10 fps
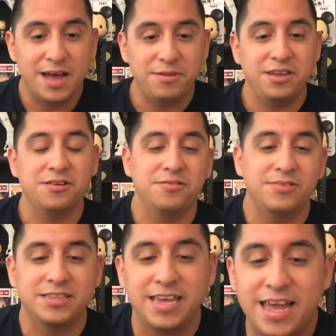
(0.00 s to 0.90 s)
I mean,
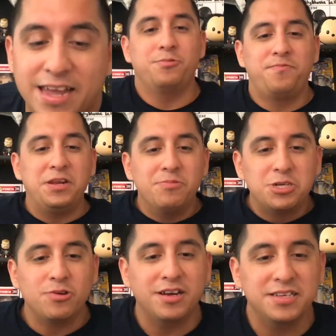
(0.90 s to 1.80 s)
what the heck? Finn
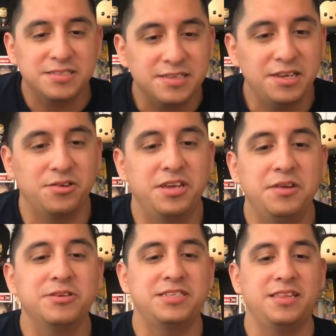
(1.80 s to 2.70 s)
Wittrock is, you know, he
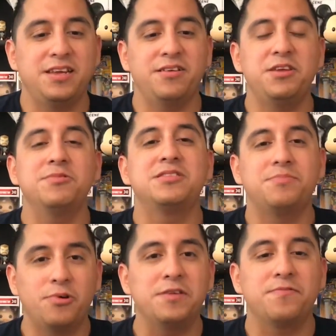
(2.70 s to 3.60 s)
was in there. He was the
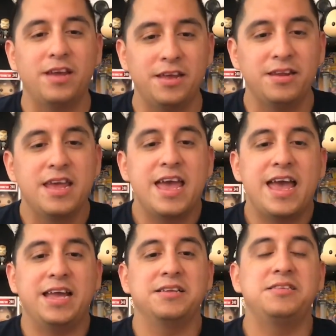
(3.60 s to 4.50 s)
boyfriend,
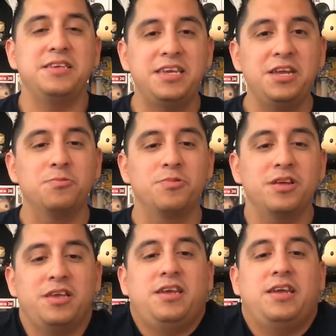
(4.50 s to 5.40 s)
and
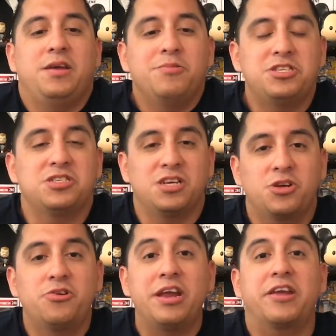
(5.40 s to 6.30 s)
it was just a
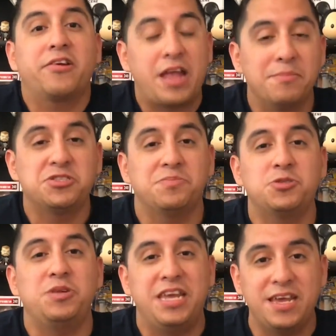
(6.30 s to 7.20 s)
great chemistry
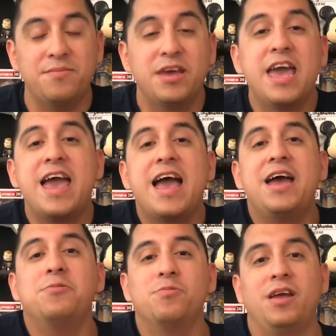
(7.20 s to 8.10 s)
between him
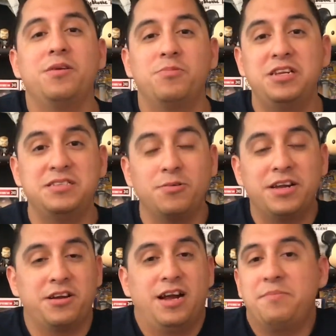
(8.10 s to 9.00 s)
and Renée
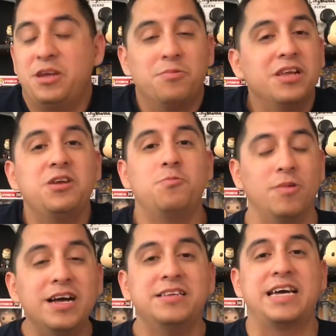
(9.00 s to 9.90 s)
Zellweger. I mean, it really
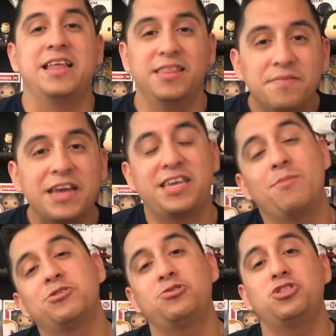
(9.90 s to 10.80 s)
was. I love that
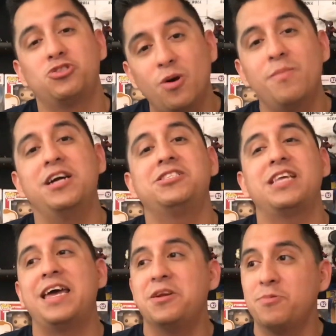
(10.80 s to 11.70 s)
chemistry so much
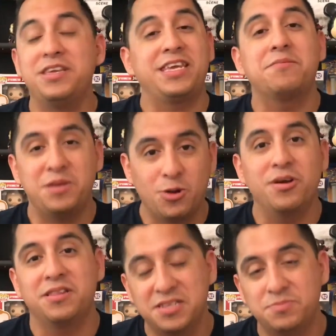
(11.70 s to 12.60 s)
that it really kept me going
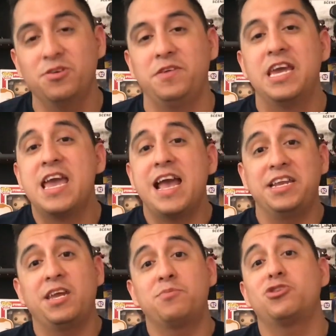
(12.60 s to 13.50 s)
in this movie, and it
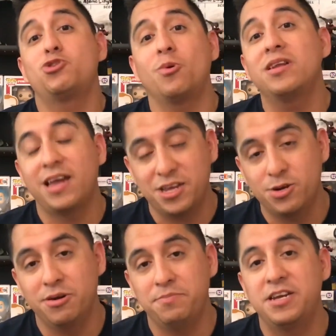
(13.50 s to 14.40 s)
kept the storyline
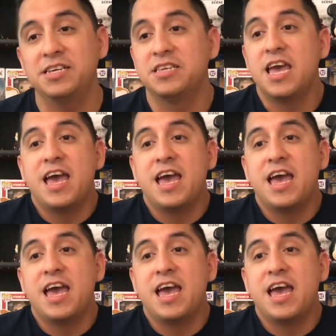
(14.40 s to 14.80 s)
going because